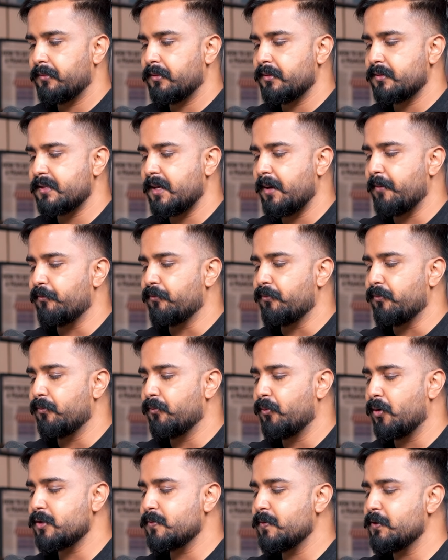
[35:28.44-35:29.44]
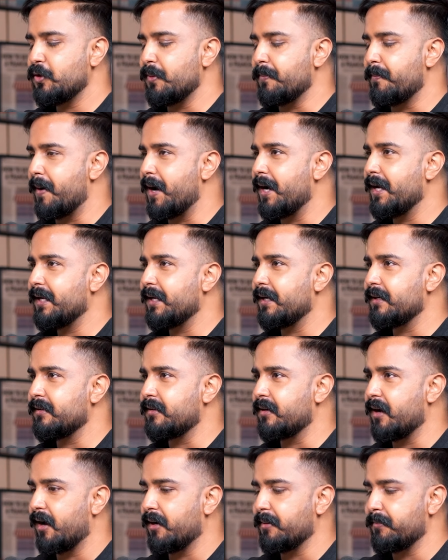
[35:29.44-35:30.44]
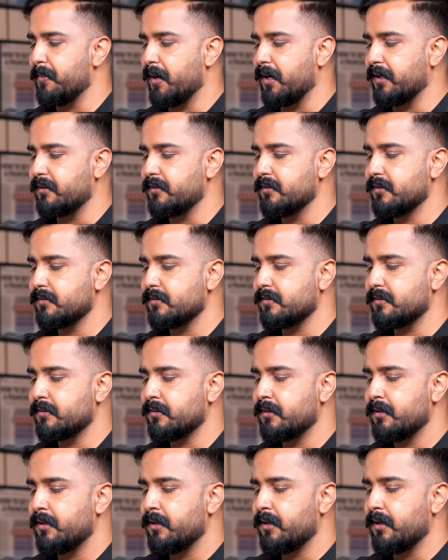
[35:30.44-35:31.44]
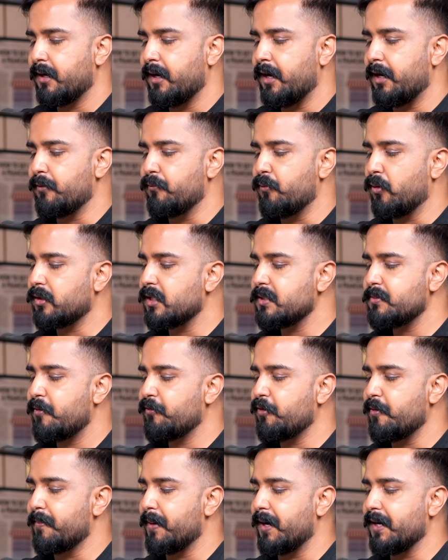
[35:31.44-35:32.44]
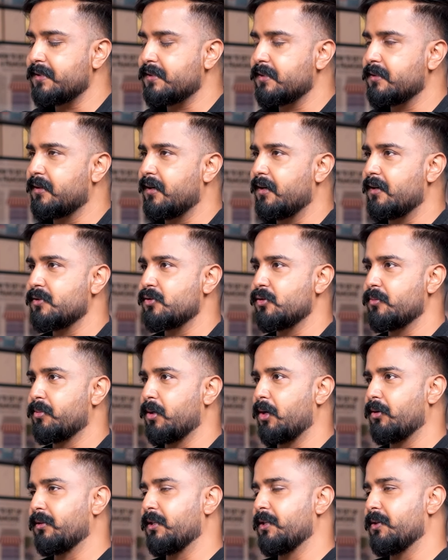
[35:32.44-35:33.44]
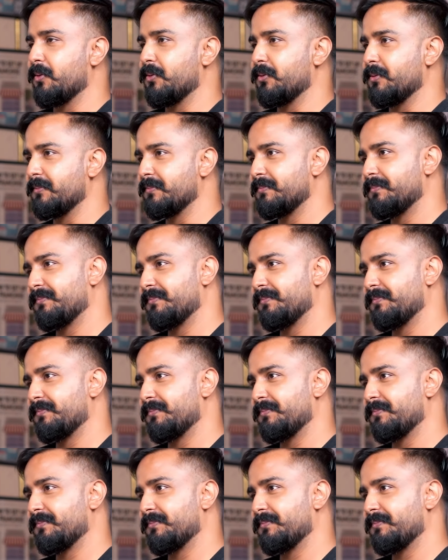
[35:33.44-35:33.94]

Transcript: Sam, what's with your bike and car madness? And what are some of the bikes and cars you proudly own?